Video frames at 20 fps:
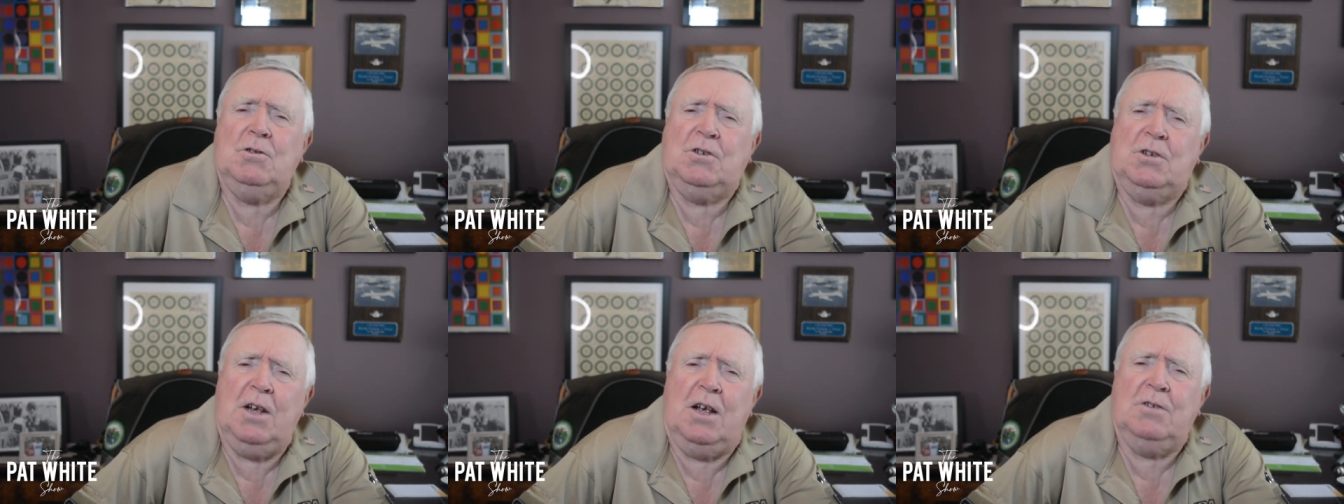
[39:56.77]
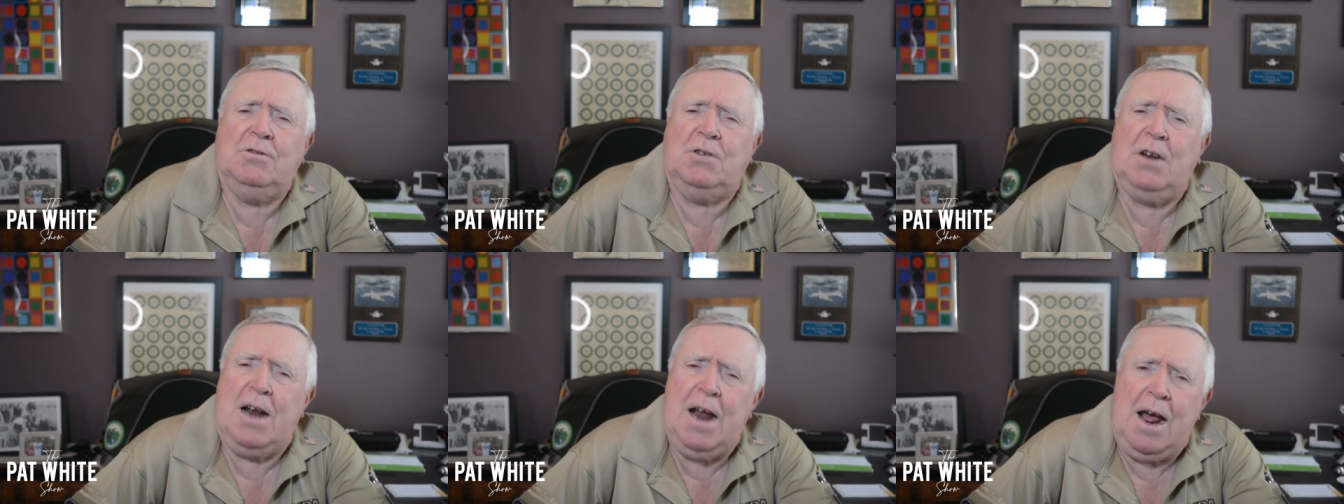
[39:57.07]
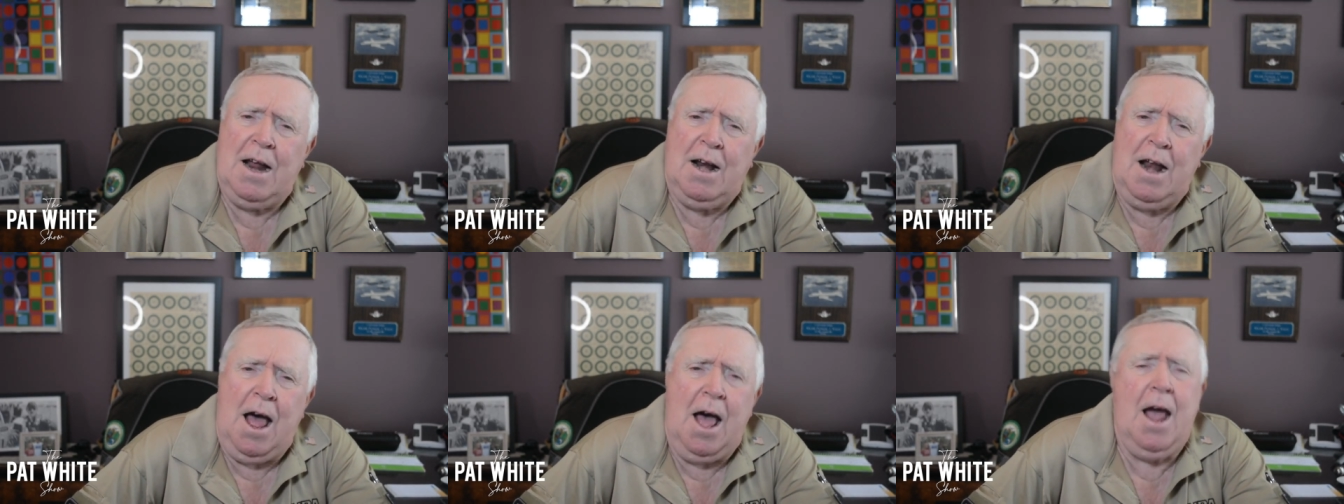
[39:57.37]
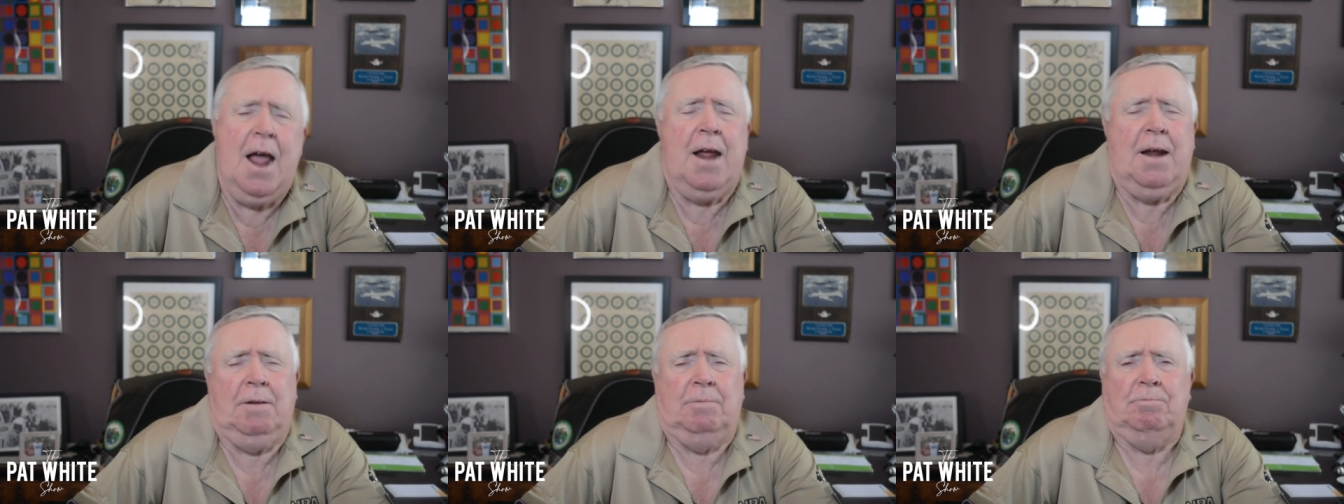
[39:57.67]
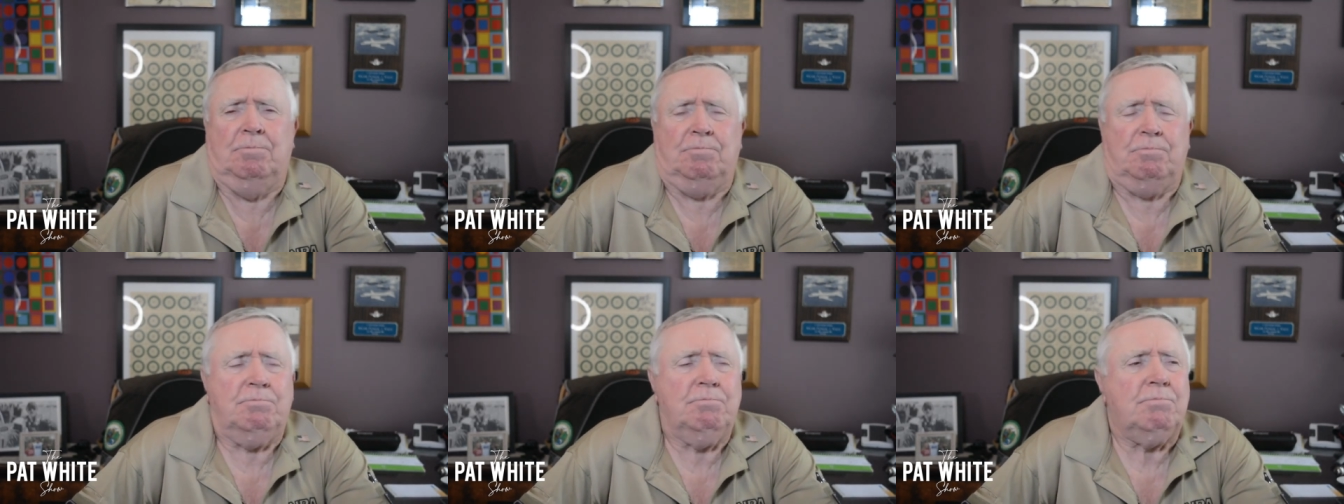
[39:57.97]
sells it online.
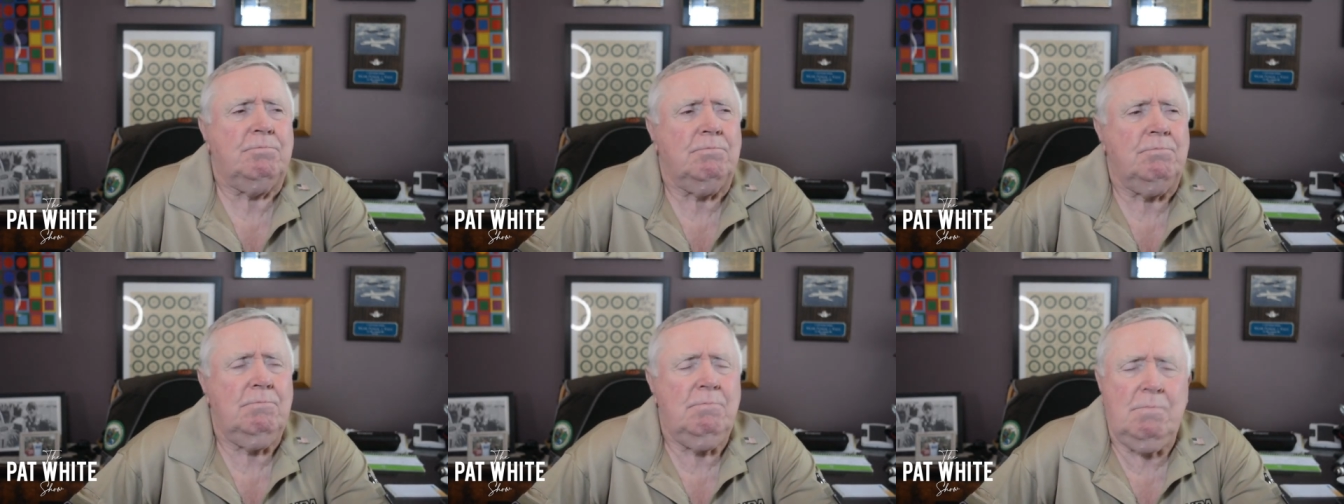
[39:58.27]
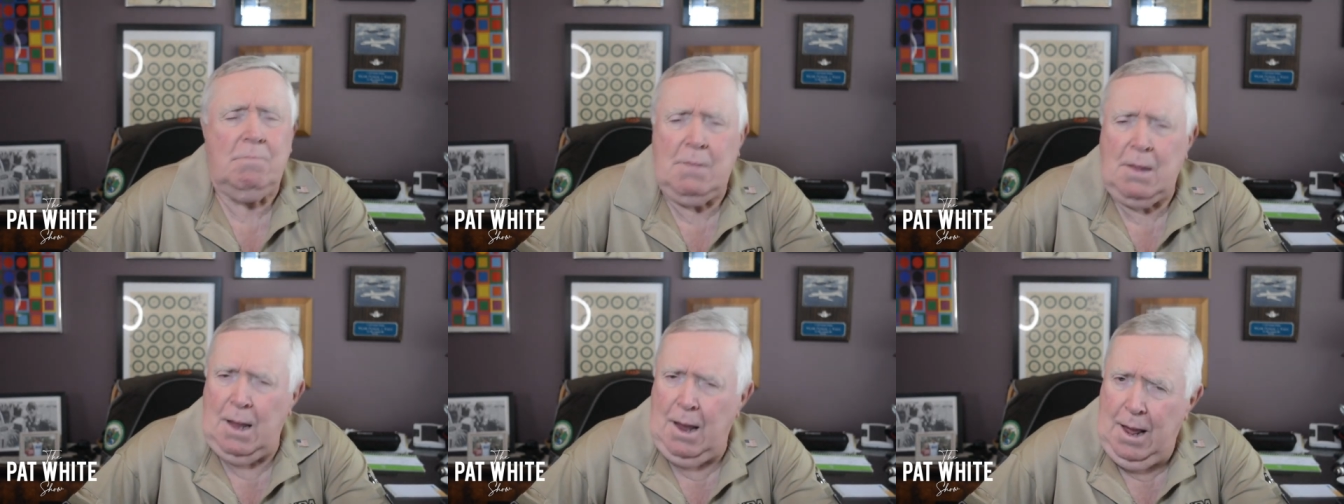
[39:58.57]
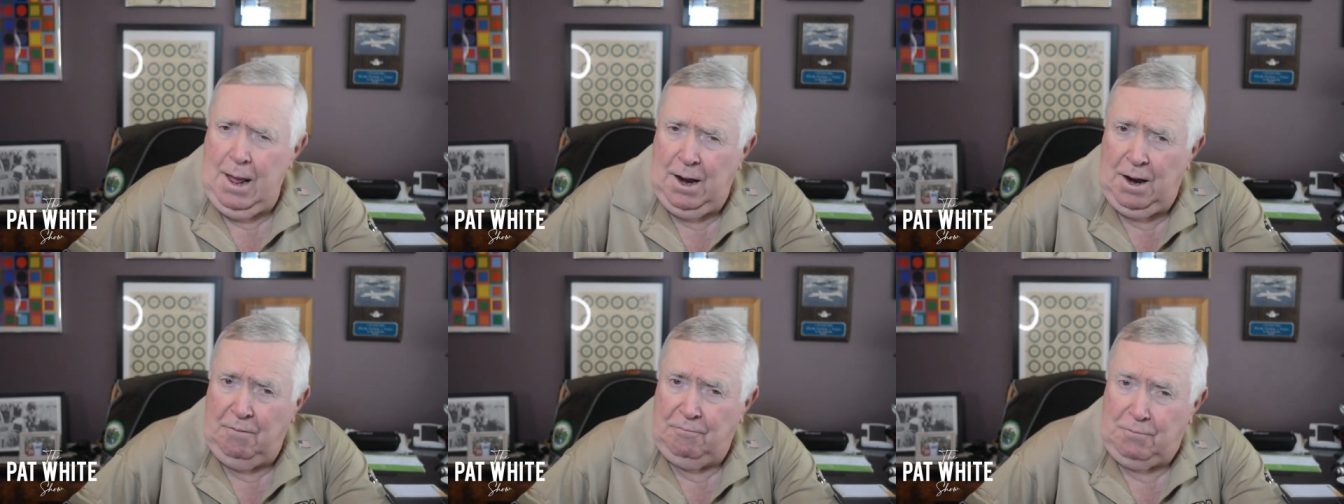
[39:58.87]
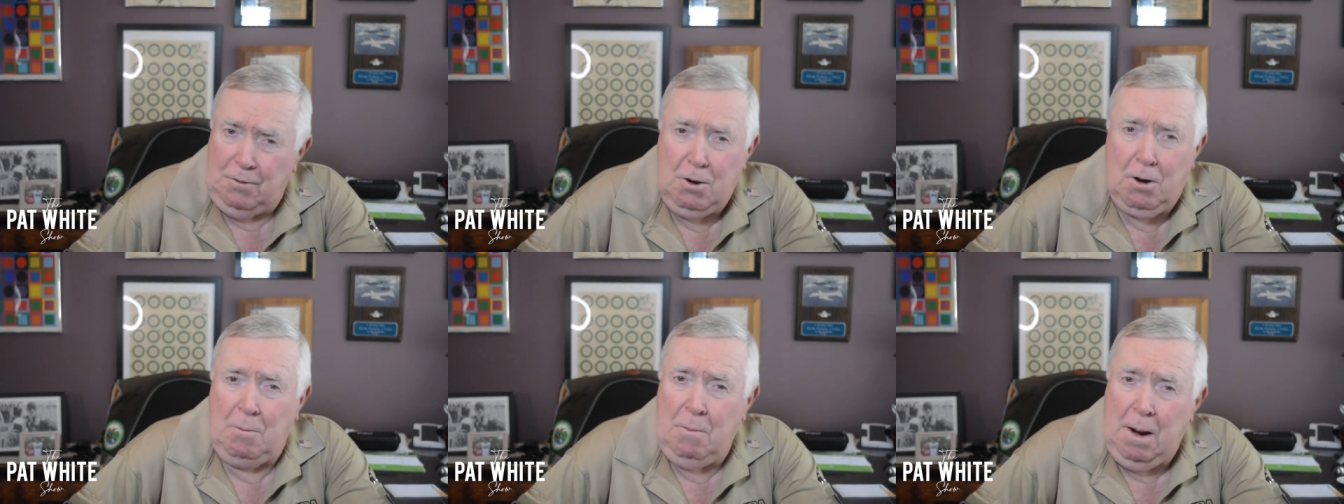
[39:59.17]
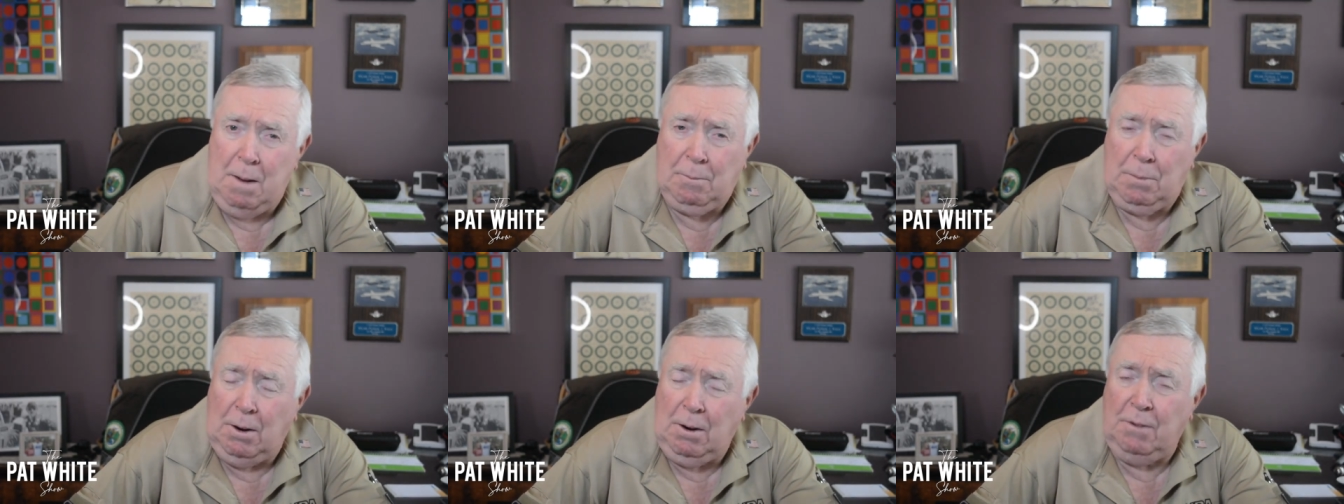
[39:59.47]
And if you're a
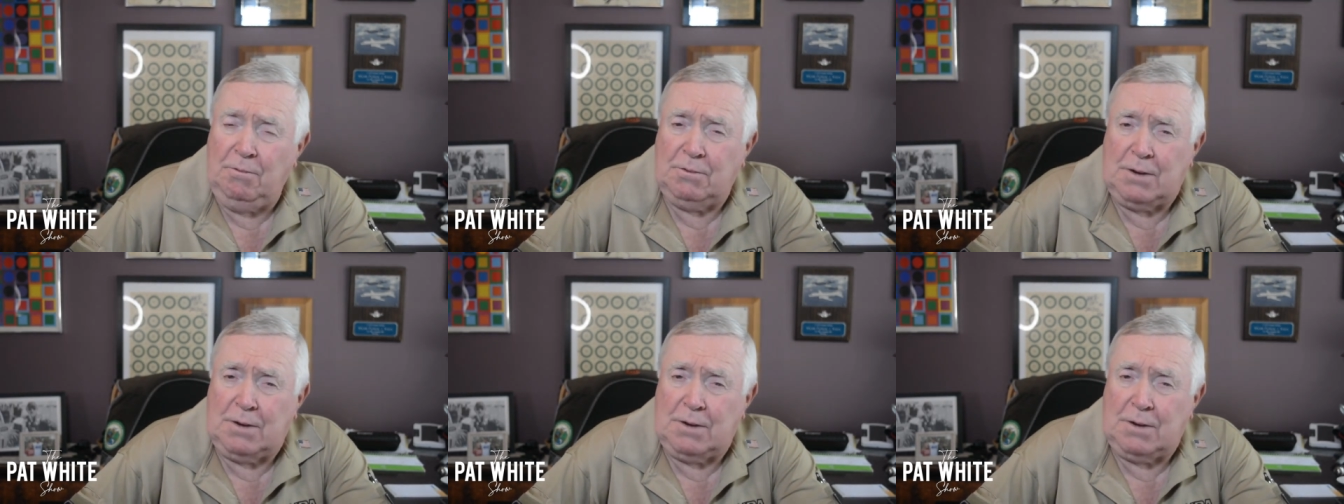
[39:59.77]
member of